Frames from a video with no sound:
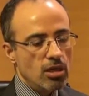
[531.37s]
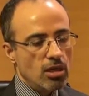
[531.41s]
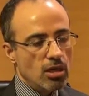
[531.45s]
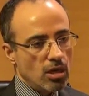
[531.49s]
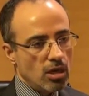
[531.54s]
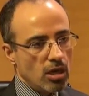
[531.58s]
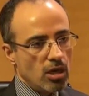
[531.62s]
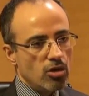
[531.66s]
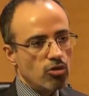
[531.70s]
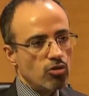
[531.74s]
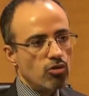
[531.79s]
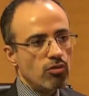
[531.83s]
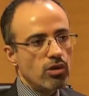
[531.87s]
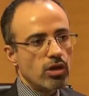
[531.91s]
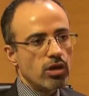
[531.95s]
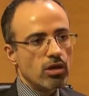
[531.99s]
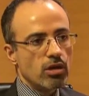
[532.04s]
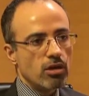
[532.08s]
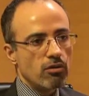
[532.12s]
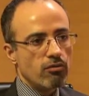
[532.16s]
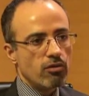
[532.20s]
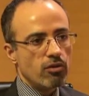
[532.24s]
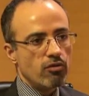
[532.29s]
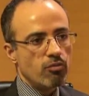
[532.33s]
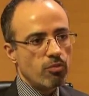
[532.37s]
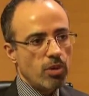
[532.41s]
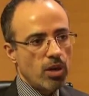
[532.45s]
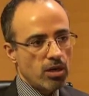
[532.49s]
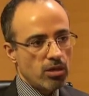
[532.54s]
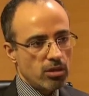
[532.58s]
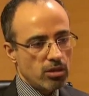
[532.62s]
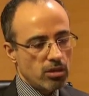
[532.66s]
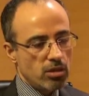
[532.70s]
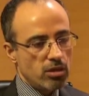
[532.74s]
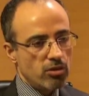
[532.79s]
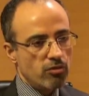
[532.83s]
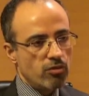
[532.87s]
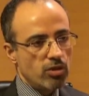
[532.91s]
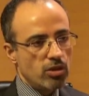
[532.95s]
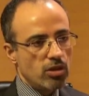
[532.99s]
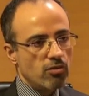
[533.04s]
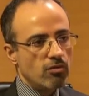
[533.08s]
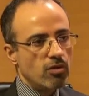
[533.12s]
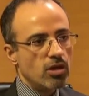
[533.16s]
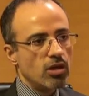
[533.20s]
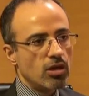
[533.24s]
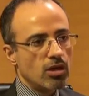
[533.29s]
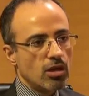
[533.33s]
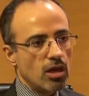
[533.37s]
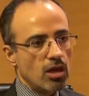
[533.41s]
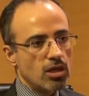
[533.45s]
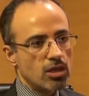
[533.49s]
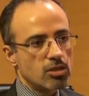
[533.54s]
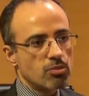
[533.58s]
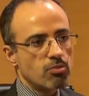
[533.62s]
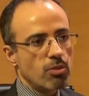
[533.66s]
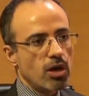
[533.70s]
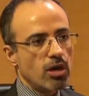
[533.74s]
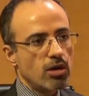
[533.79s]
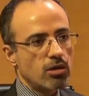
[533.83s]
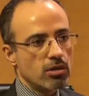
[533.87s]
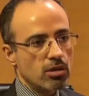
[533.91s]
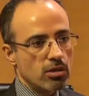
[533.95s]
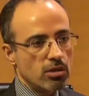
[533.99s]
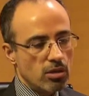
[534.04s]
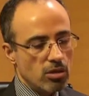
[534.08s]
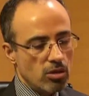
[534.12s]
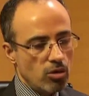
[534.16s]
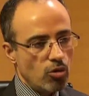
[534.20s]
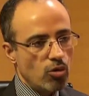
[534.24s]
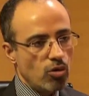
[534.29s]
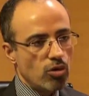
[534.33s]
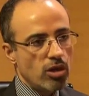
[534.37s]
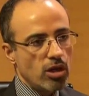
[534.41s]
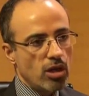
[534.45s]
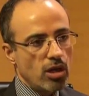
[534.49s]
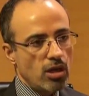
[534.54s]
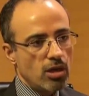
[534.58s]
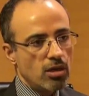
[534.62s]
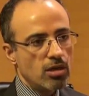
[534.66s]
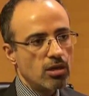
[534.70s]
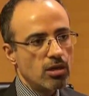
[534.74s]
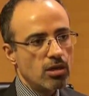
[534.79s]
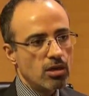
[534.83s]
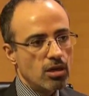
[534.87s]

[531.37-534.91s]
Again, over here, we've partnered with a world-class partner in Nokia.